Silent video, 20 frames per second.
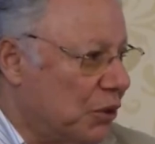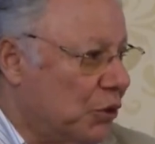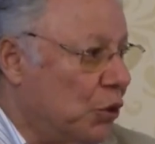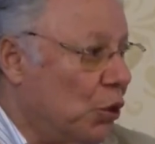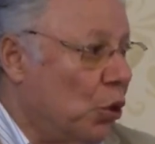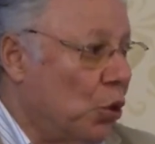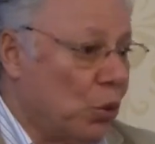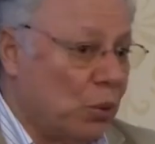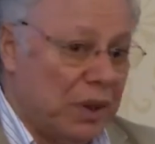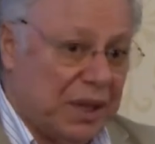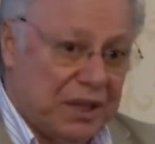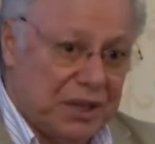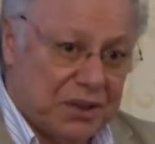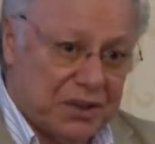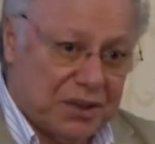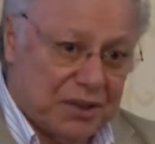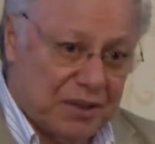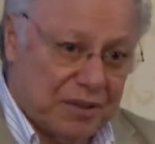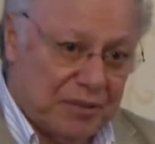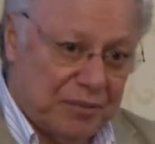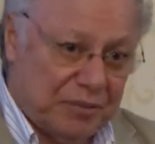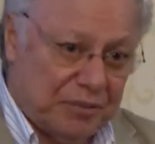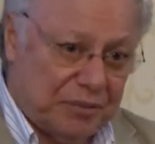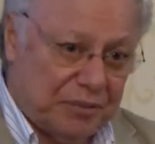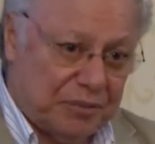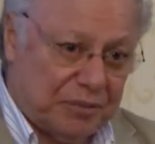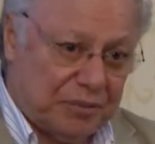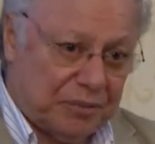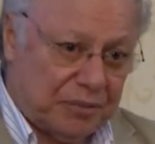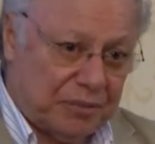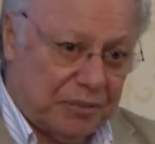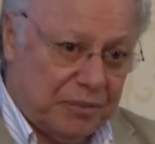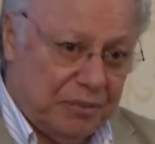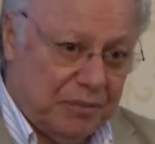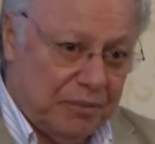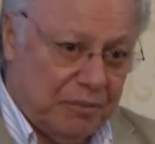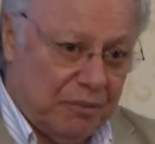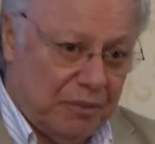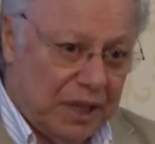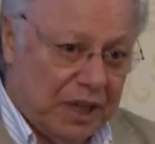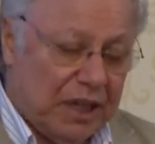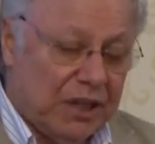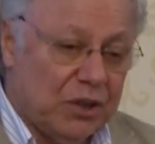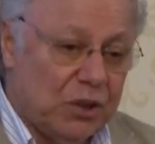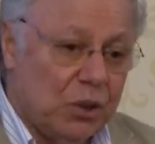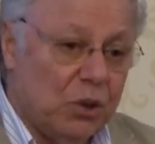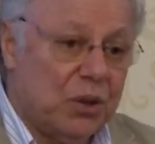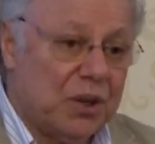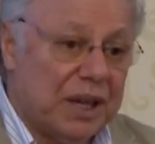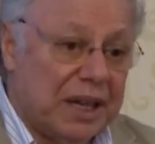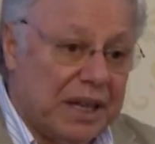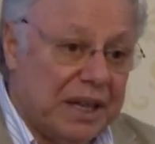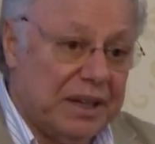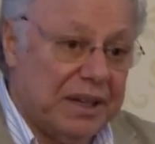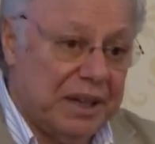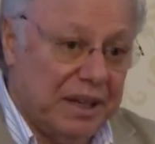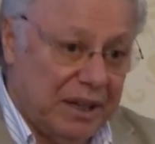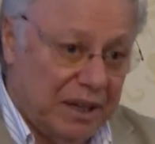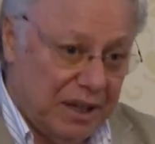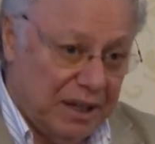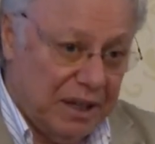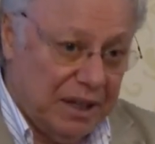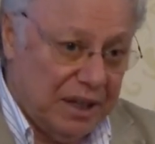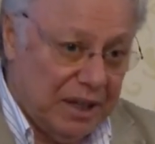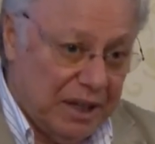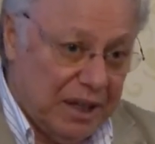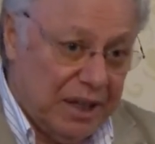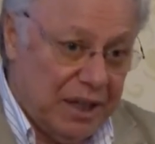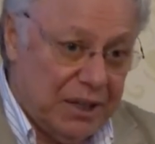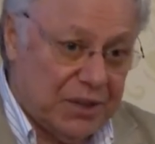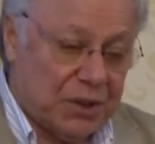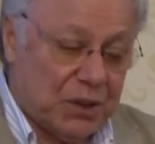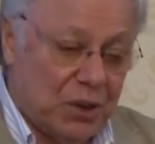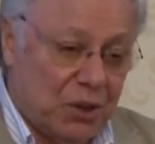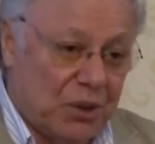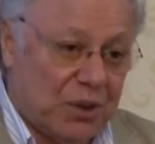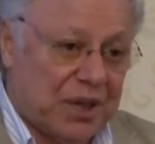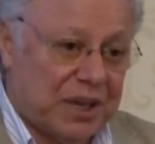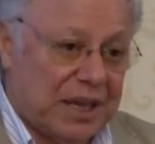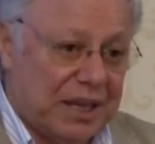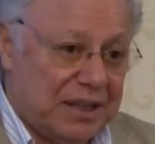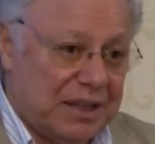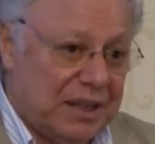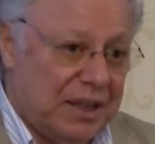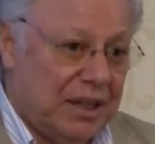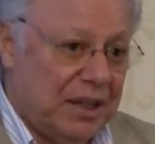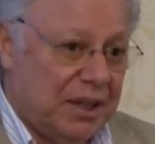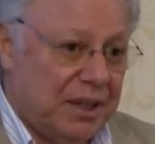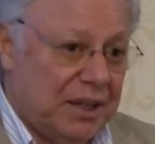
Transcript: doorways in your area is already